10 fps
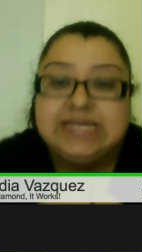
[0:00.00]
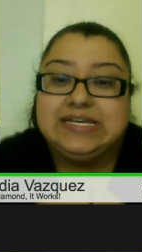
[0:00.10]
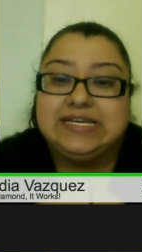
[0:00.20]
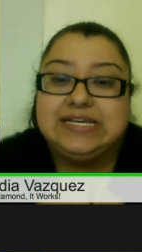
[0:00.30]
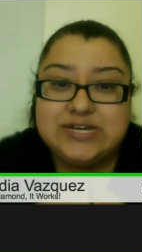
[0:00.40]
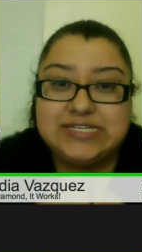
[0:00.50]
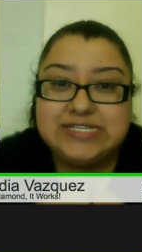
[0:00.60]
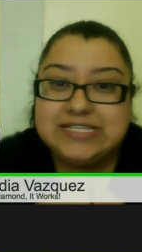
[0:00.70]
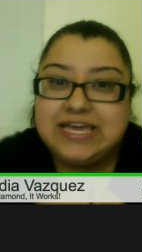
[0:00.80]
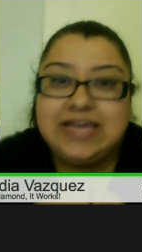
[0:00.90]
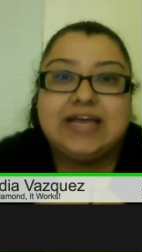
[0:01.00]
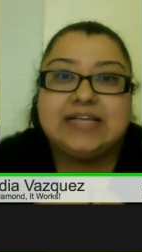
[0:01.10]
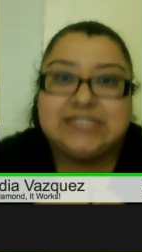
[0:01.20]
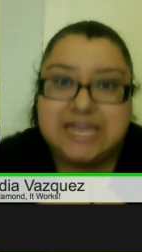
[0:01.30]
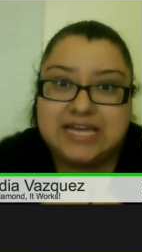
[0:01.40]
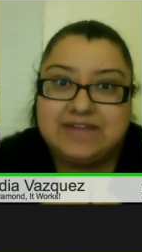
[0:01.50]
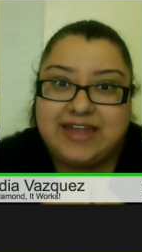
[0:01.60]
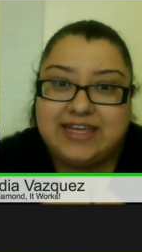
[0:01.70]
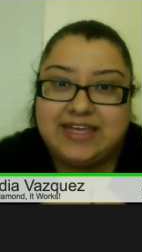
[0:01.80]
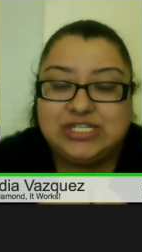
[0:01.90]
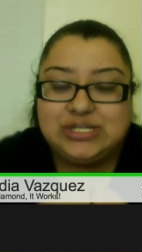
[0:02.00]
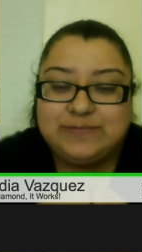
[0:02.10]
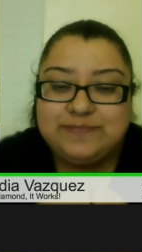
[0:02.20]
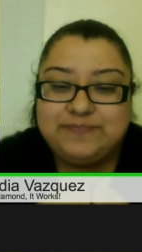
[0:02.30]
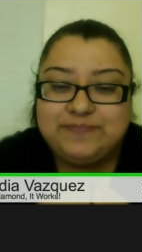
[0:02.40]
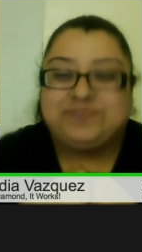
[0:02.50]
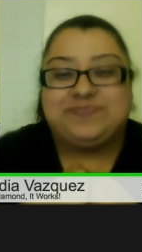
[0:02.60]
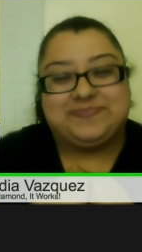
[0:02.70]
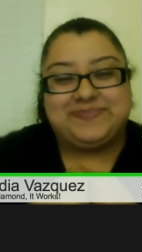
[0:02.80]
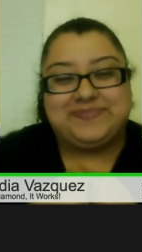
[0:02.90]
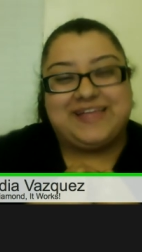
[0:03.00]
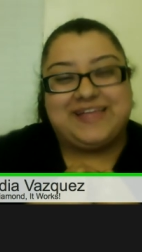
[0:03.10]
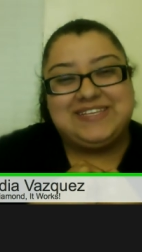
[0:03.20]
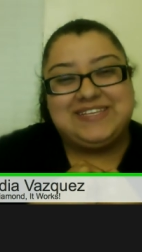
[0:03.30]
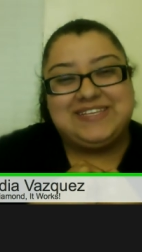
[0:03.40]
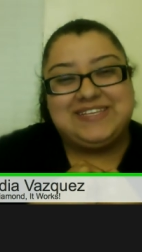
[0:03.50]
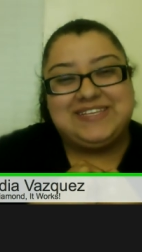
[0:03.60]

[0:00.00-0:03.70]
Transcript: Seriously, take advantage. That's my tip.